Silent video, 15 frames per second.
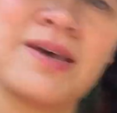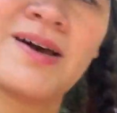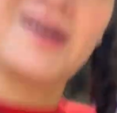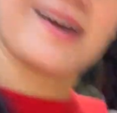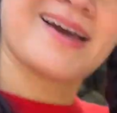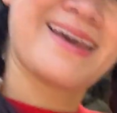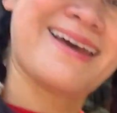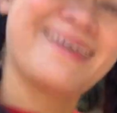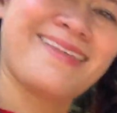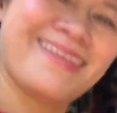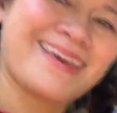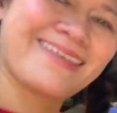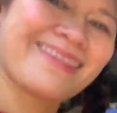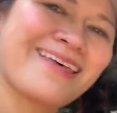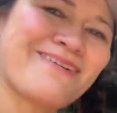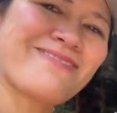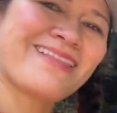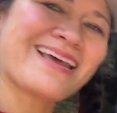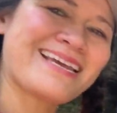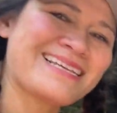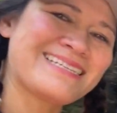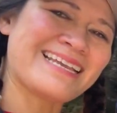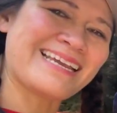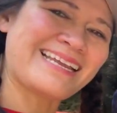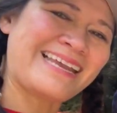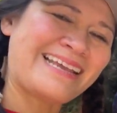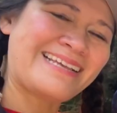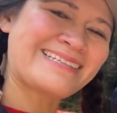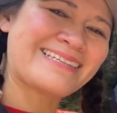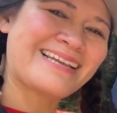Okay, I think Love likes it.
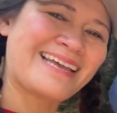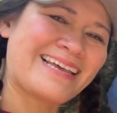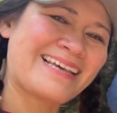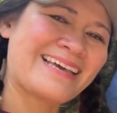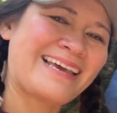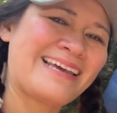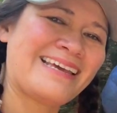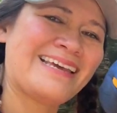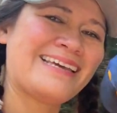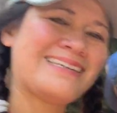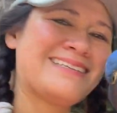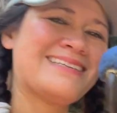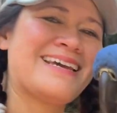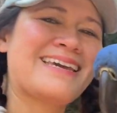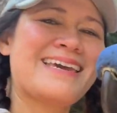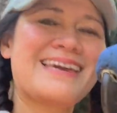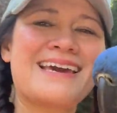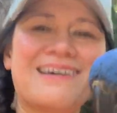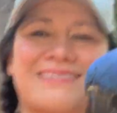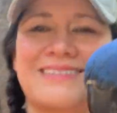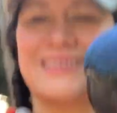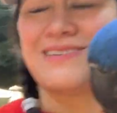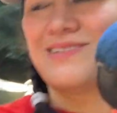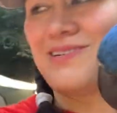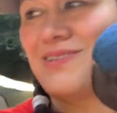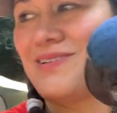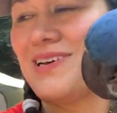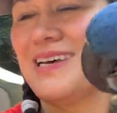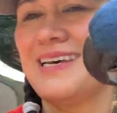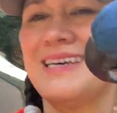He's like checking out the
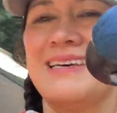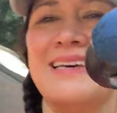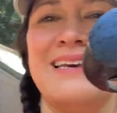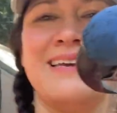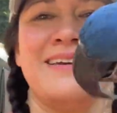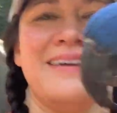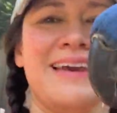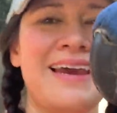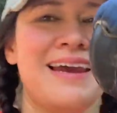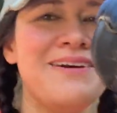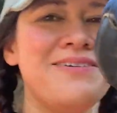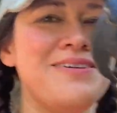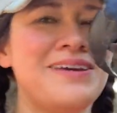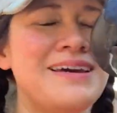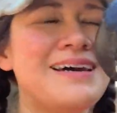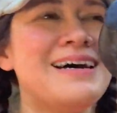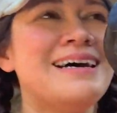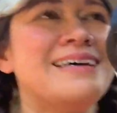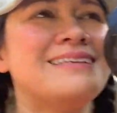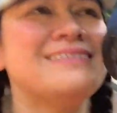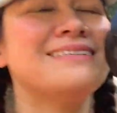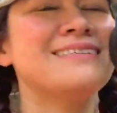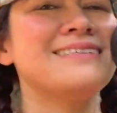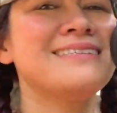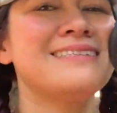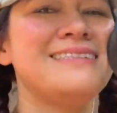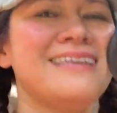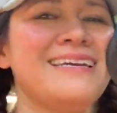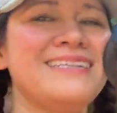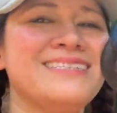whole area. This is
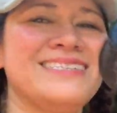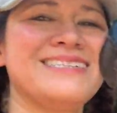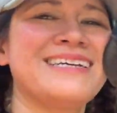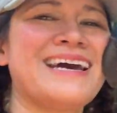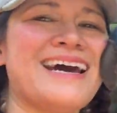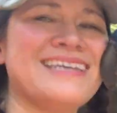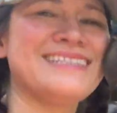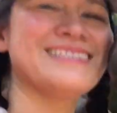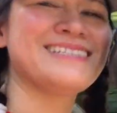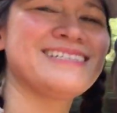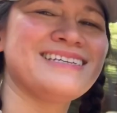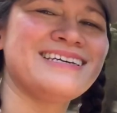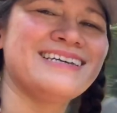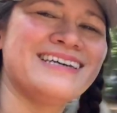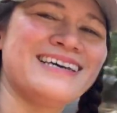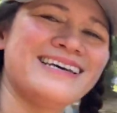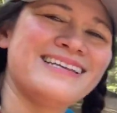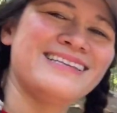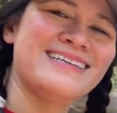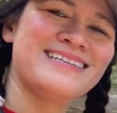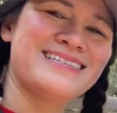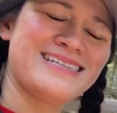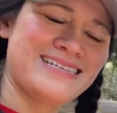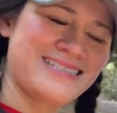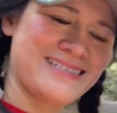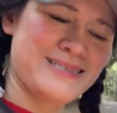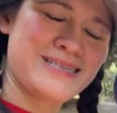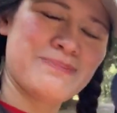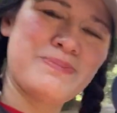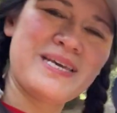nature, guys. This
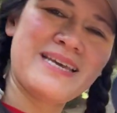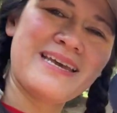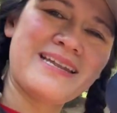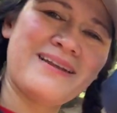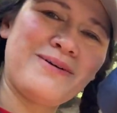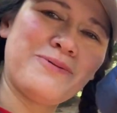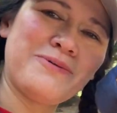is being in the